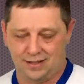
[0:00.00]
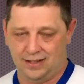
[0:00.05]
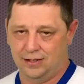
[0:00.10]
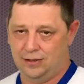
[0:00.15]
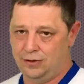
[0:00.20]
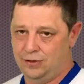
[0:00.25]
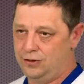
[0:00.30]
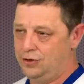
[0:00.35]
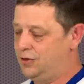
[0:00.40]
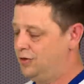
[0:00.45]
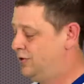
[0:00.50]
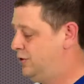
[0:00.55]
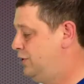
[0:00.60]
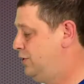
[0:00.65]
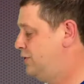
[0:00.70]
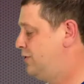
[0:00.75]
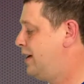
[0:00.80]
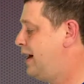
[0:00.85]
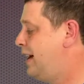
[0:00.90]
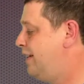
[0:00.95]
and you
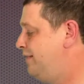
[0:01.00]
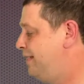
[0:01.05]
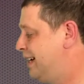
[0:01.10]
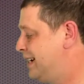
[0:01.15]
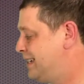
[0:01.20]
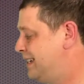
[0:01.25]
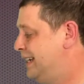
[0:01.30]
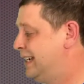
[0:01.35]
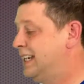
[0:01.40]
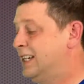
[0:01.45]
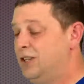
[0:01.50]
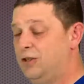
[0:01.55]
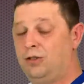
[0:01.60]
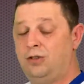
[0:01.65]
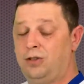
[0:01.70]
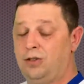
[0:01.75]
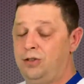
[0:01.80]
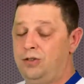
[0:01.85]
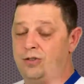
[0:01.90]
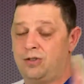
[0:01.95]
try investing and you
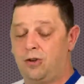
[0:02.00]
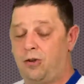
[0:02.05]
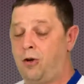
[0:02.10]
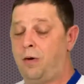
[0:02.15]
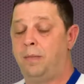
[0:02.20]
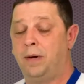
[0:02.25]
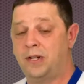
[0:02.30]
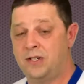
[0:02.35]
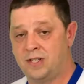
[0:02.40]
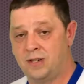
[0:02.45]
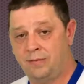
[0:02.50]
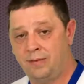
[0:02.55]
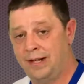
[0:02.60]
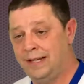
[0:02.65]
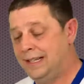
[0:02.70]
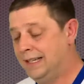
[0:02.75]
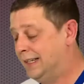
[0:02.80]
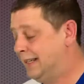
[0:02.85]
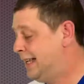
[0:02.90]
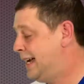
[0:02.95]
lose a whole bunch of
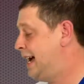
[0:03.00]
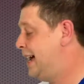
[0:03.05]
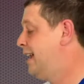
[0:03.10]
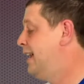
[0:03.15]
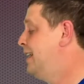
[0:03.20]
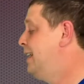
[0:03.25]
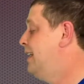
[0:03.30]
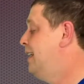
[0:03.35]
money in that.